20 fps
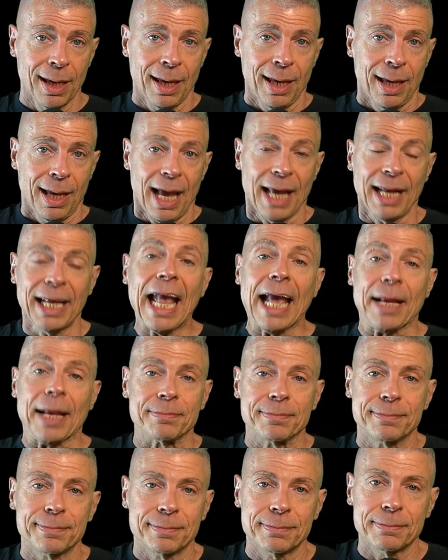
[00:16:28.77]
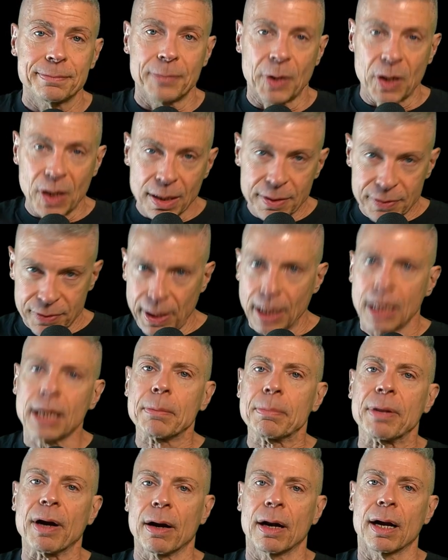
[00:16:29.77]
And again, Mark
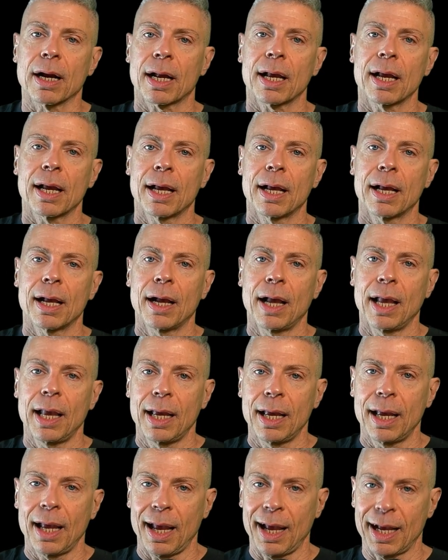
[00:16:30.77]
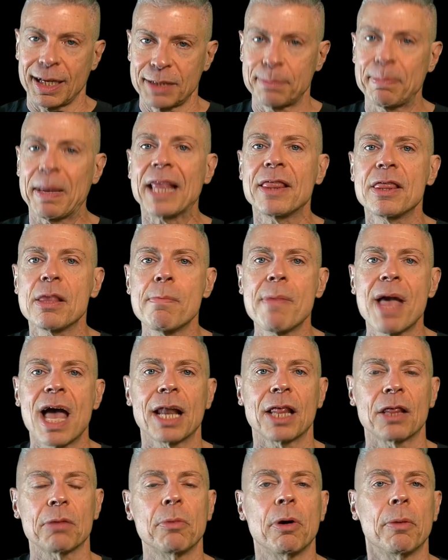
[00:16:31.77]
Zuckerberg has been the man
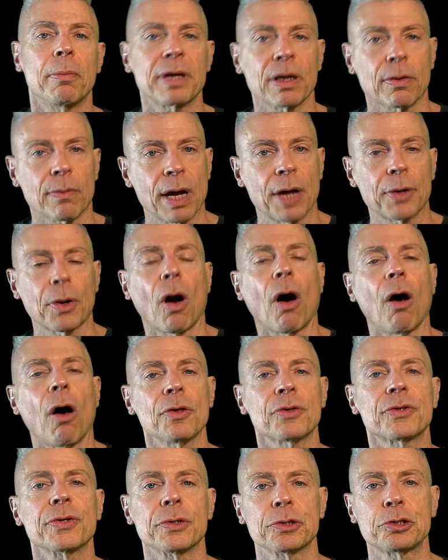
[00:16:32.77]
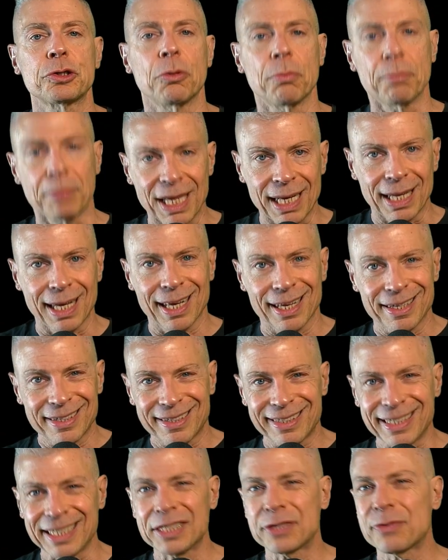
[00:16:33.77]
of the moment around all social media
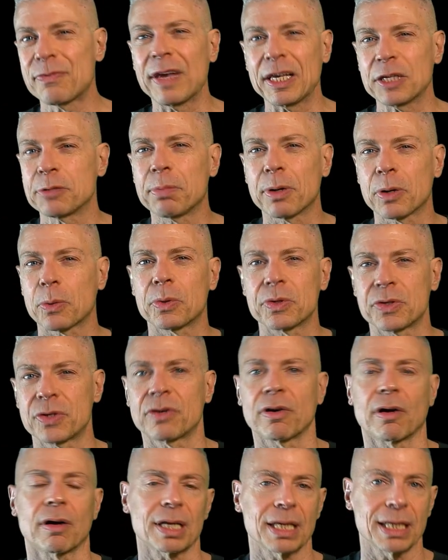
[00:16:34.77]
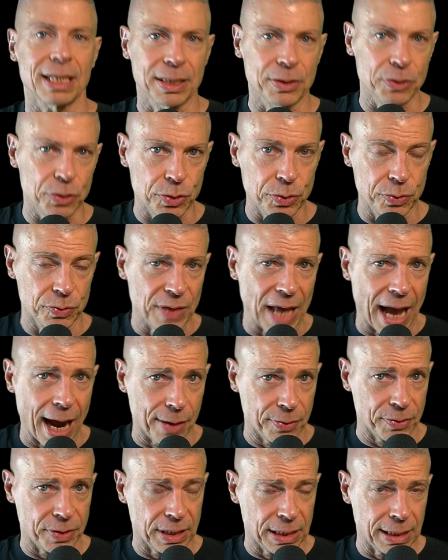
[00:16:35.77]
since Facebook was started in two
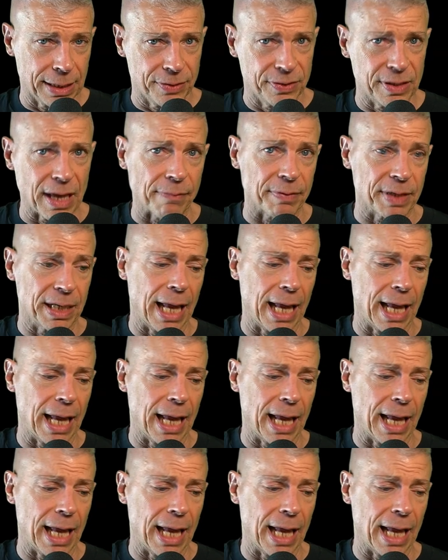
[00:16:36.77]
thousand seven.